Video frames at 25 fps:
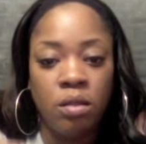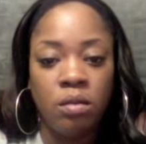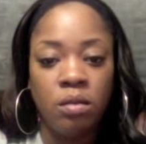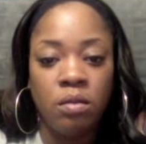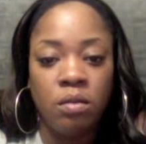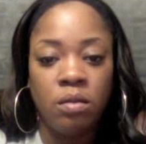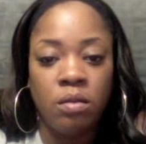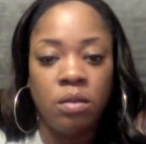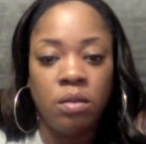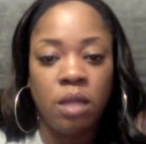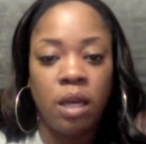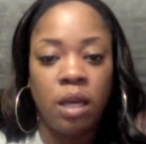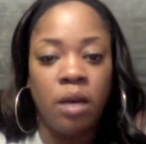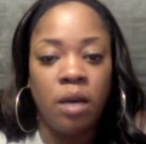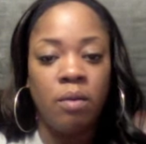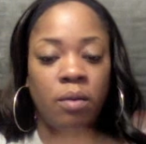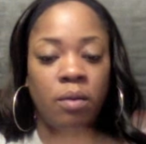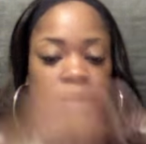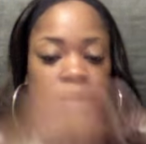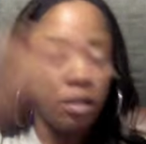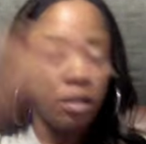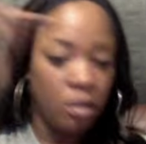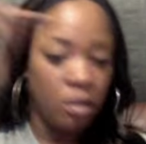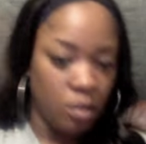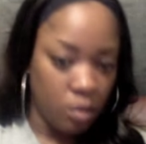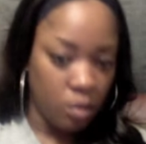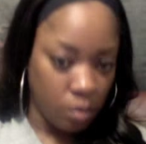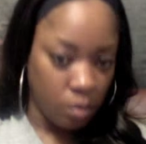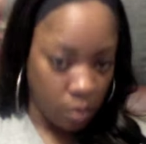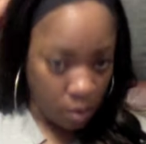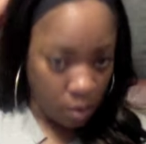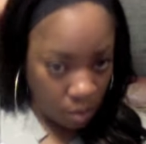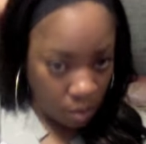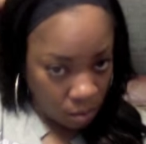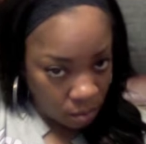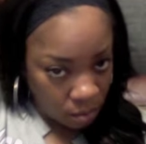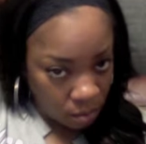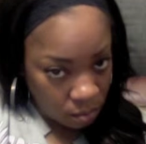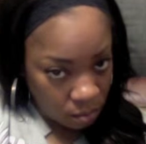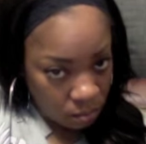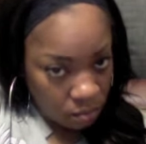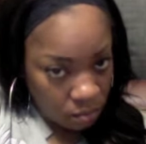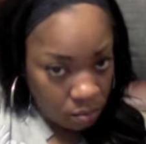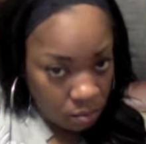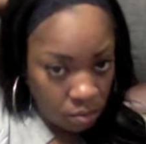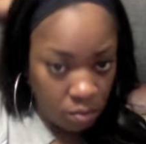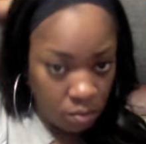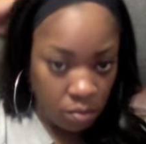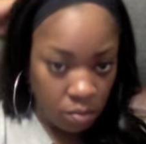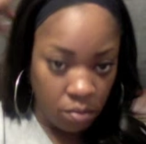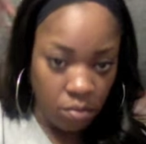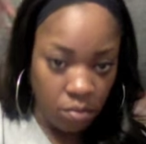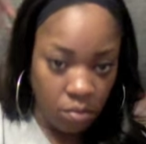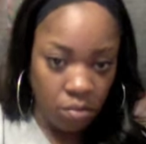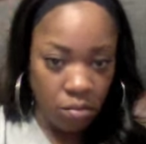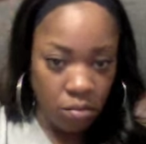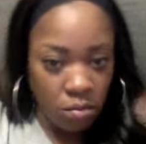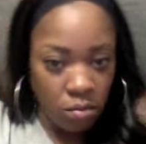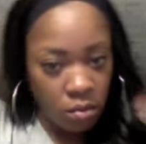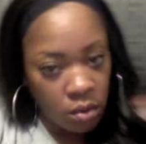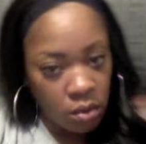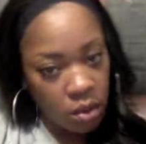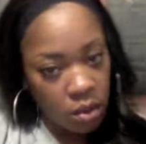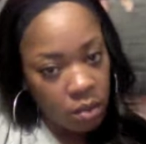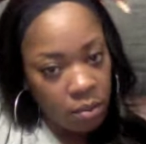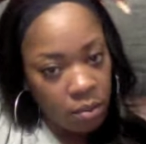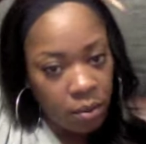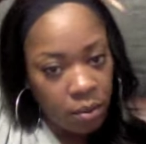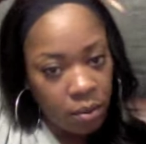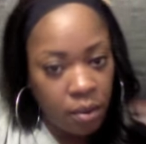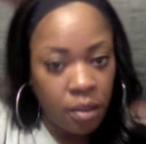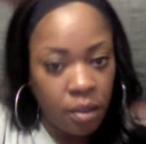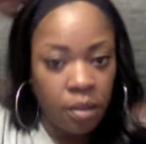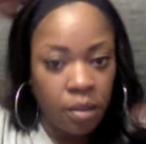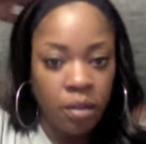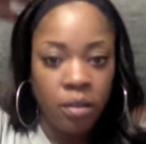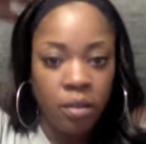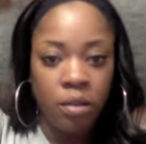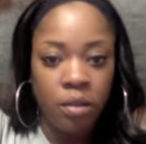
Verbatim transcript: sideways, loop-de-loop up here.